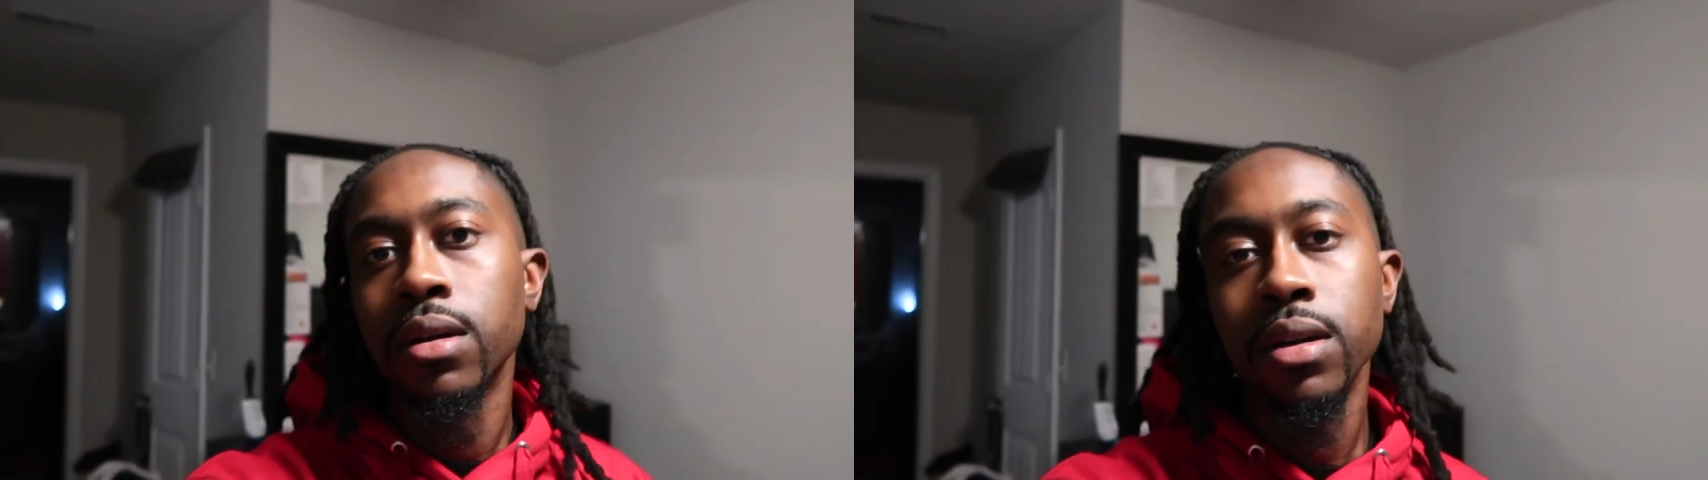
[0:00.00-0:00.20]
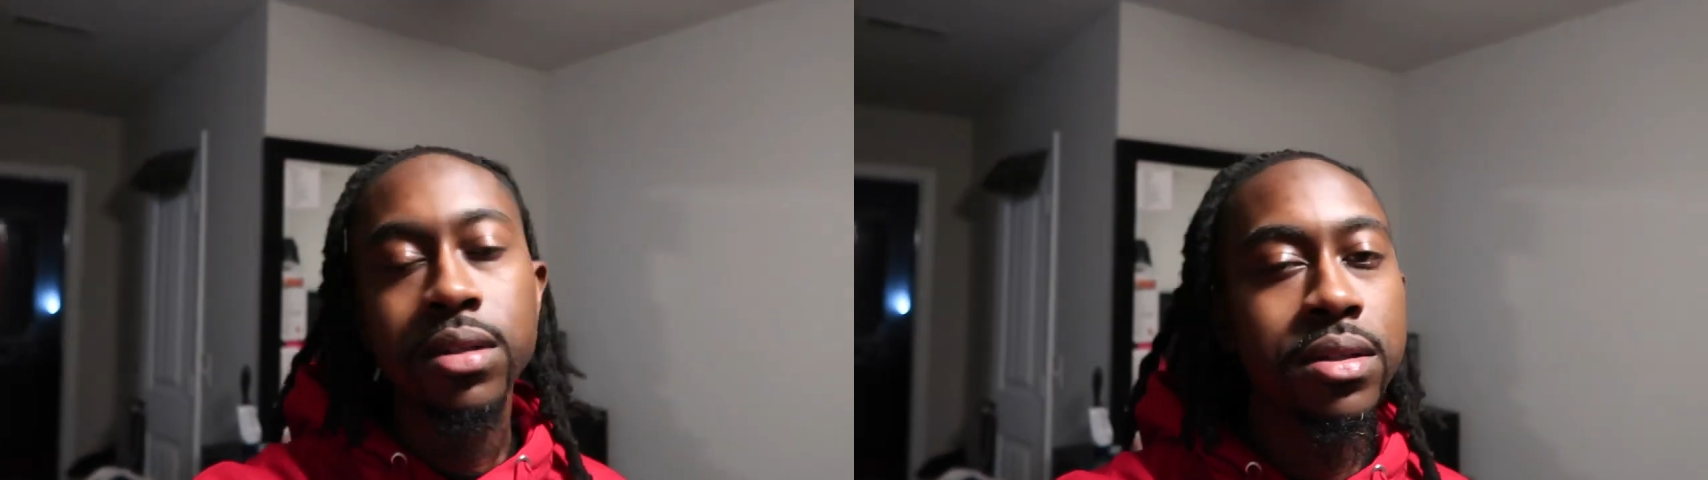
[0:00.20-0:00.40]

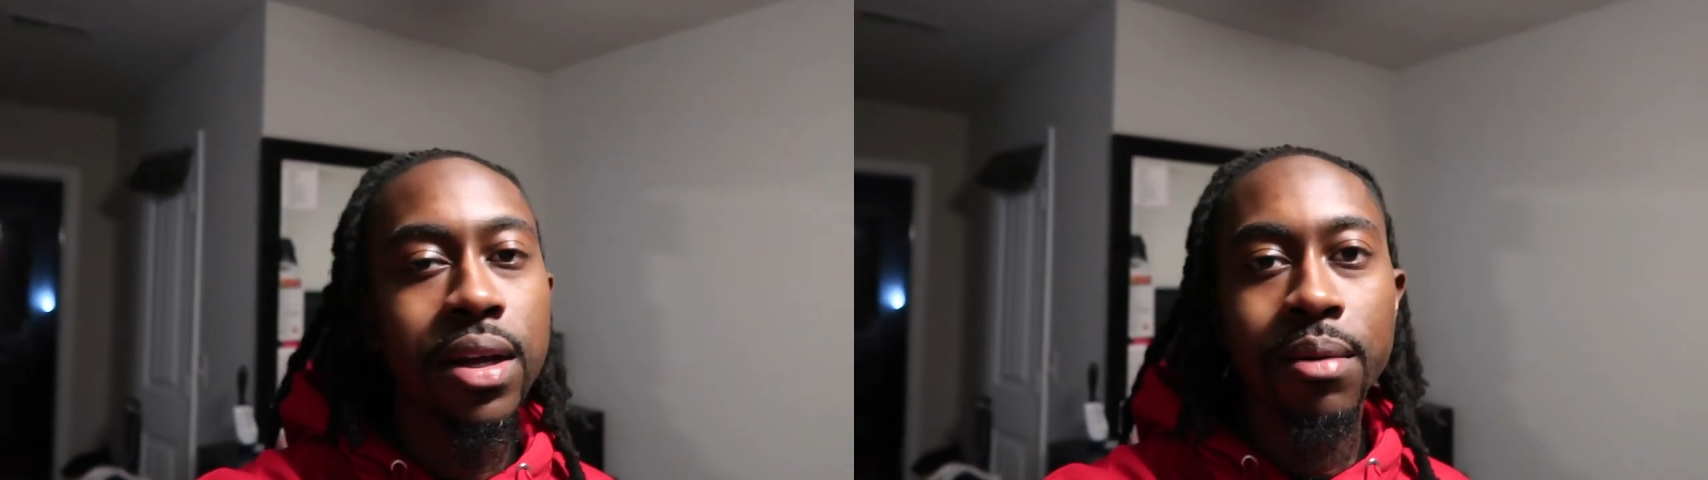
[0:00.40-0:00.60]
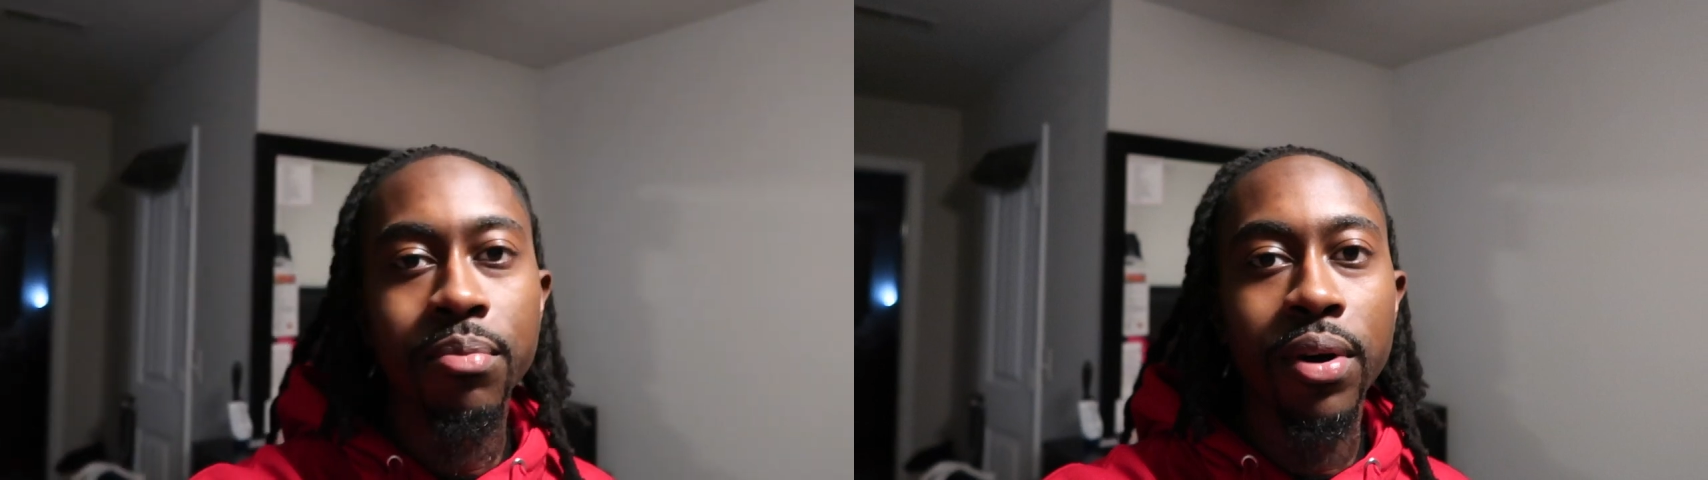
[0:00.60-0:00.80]
It's to
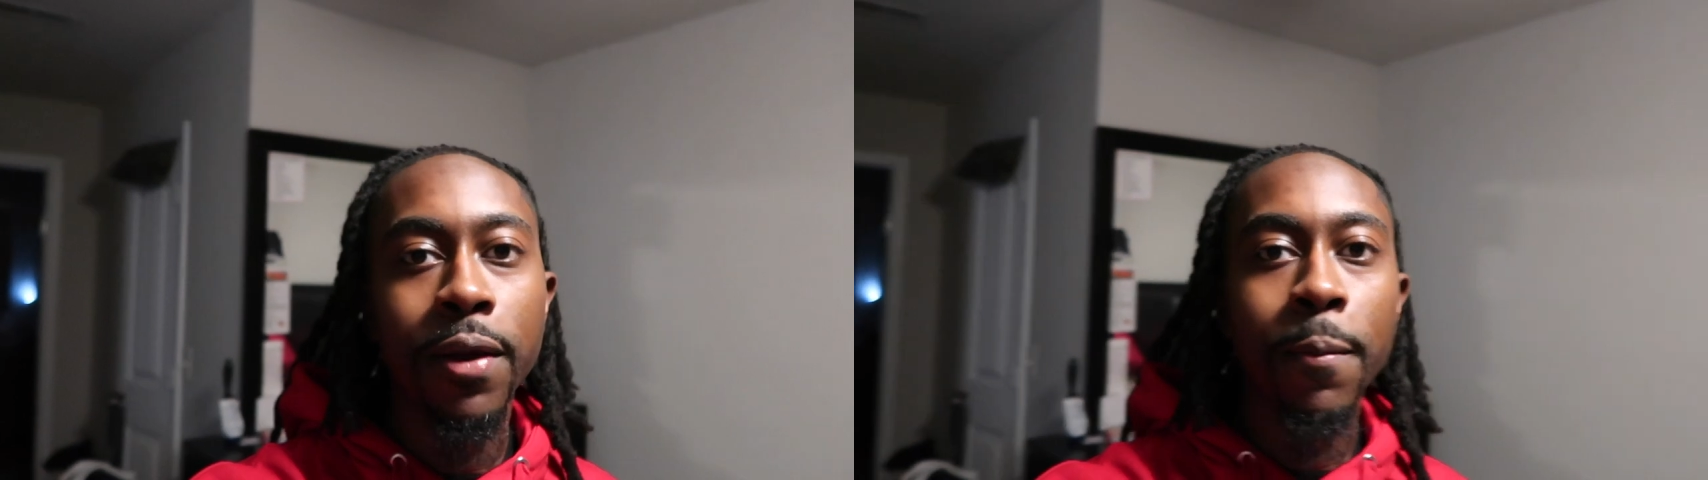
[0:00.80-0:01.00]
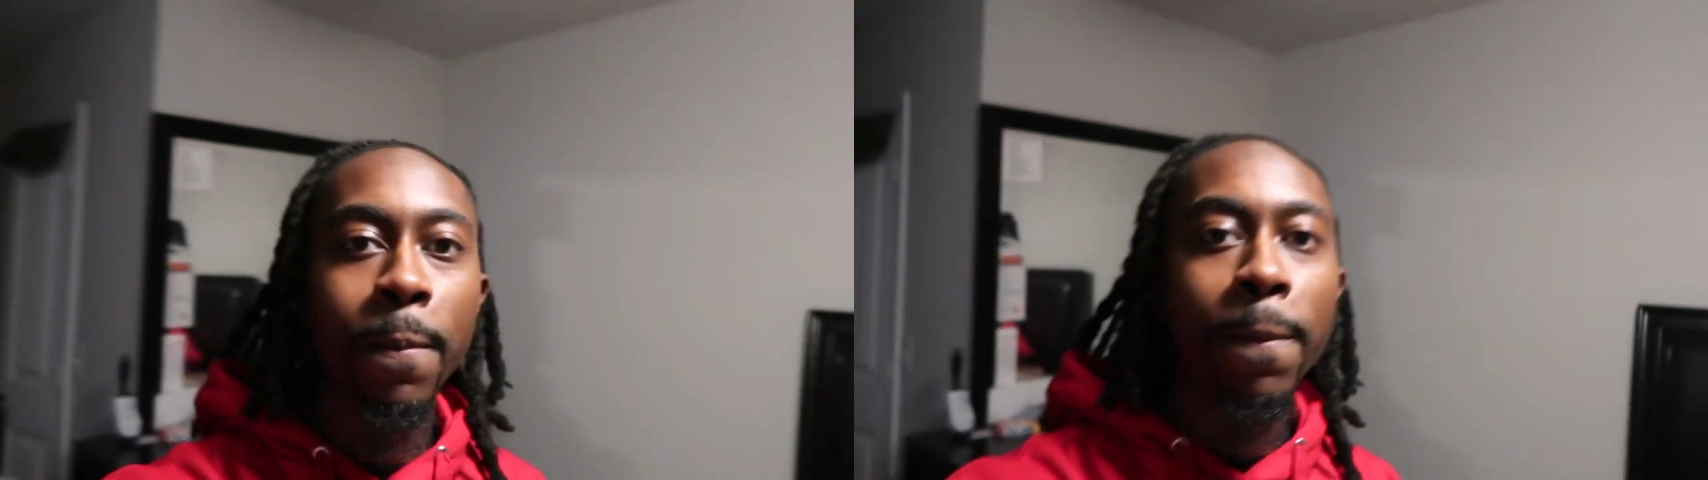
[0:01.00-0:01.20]

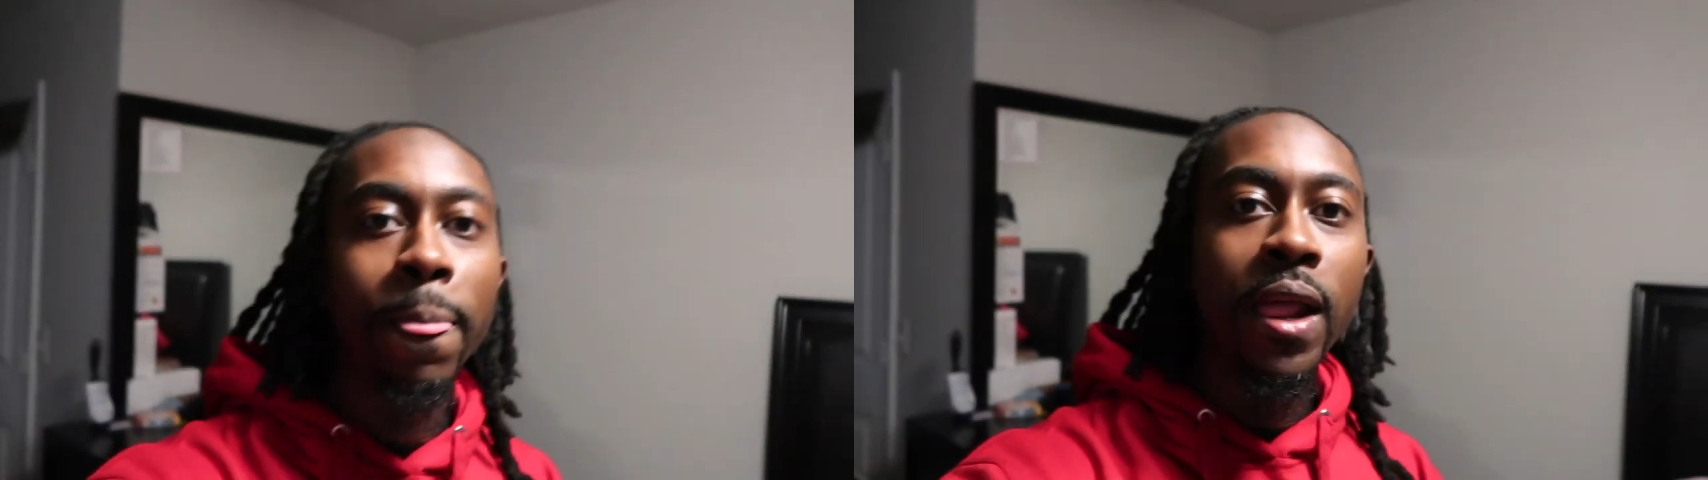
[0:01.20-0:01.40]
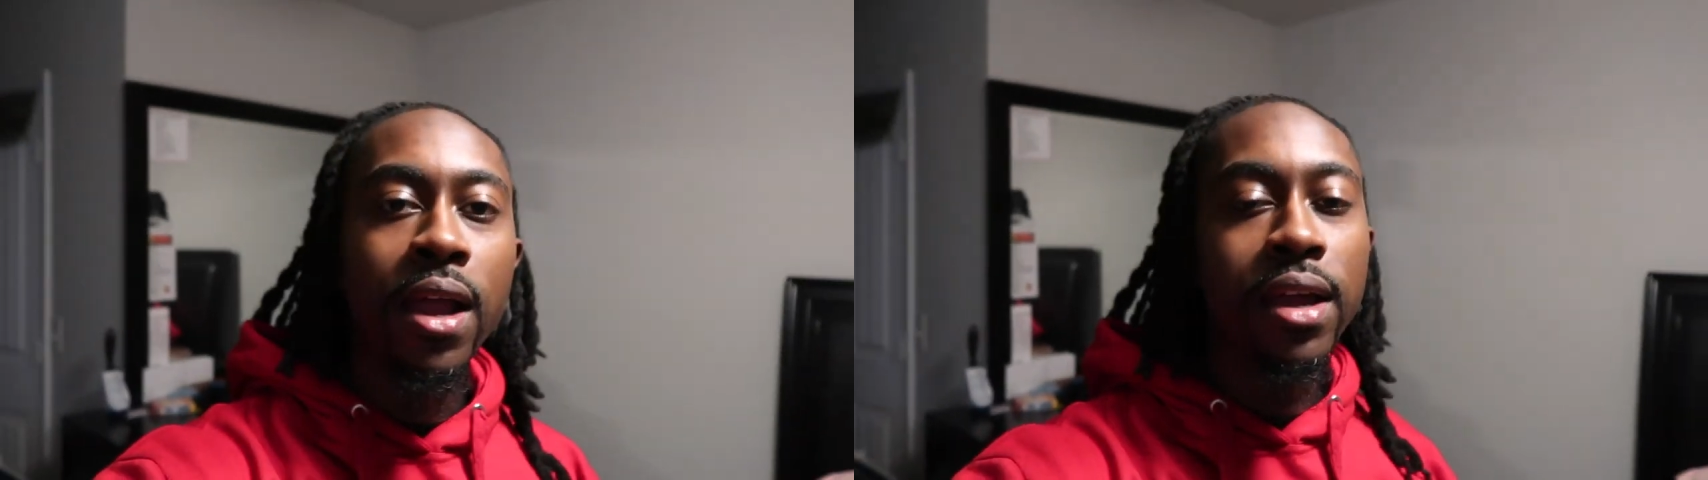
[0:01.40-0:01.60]
celebrate.
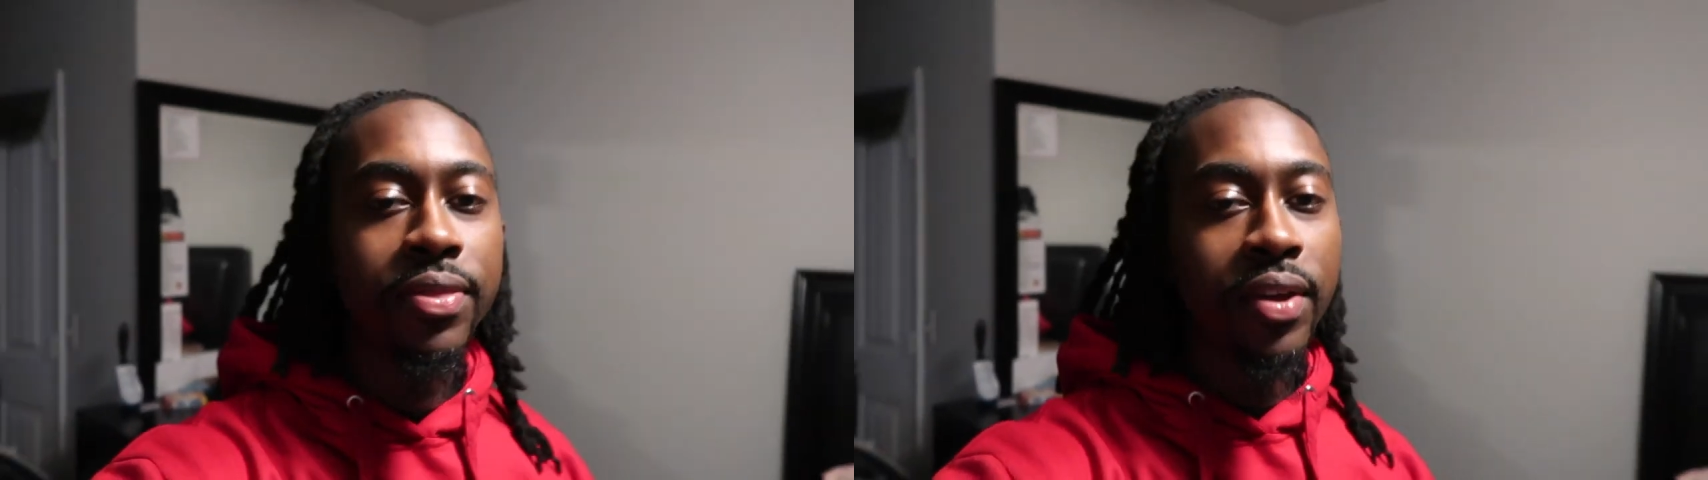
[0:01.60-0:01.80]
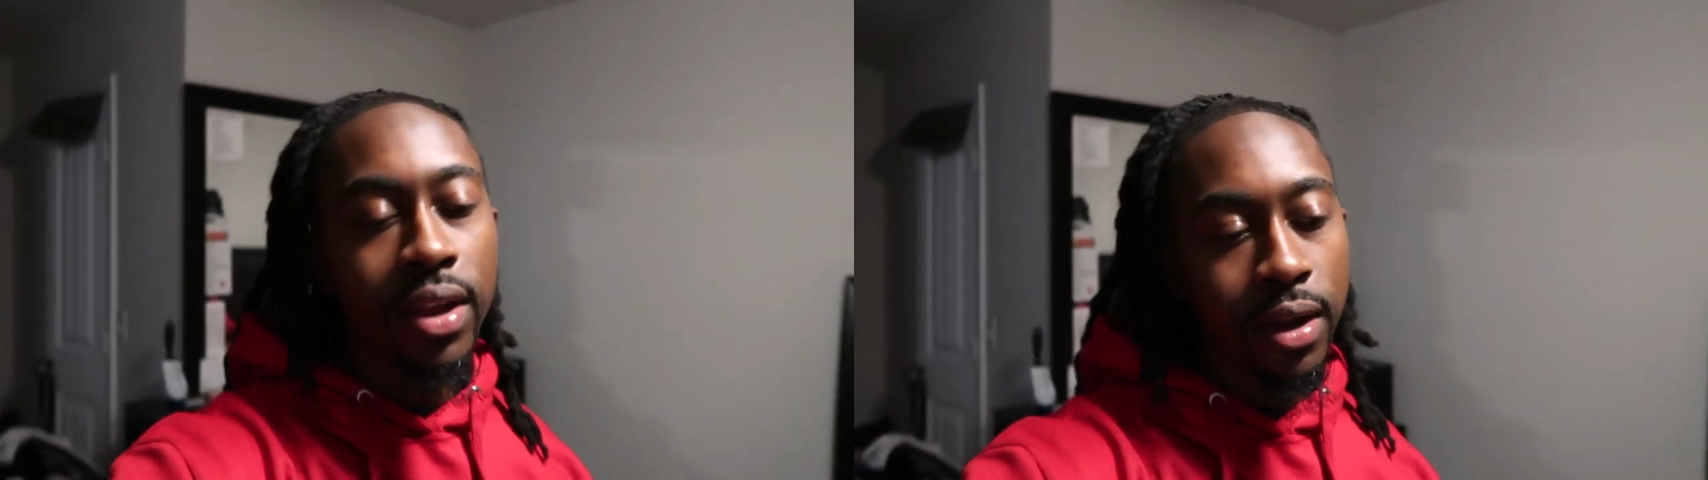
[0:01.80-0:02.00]

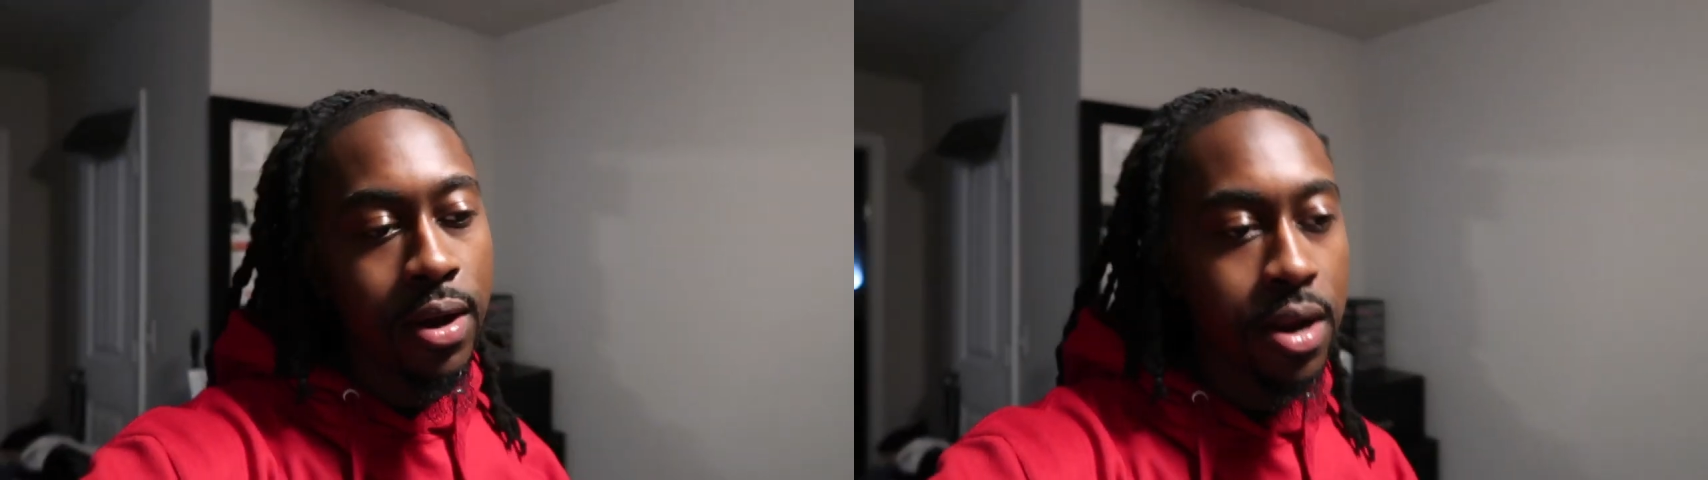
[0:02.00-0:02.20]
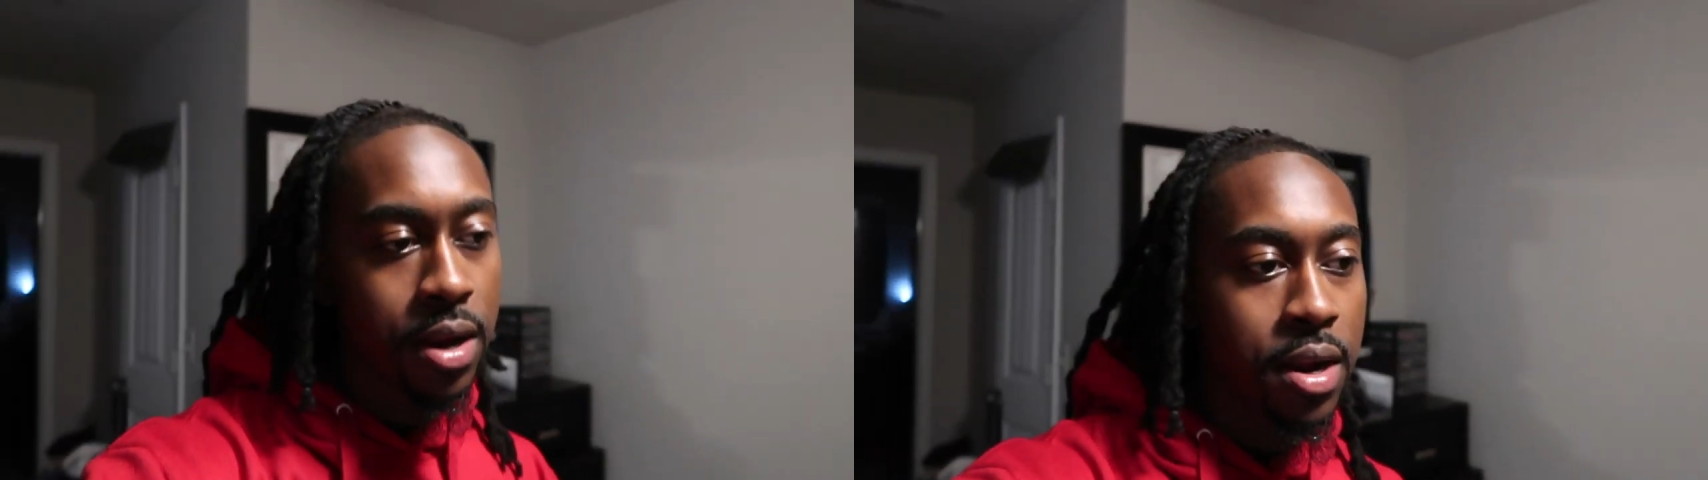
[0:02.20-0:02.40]
And then,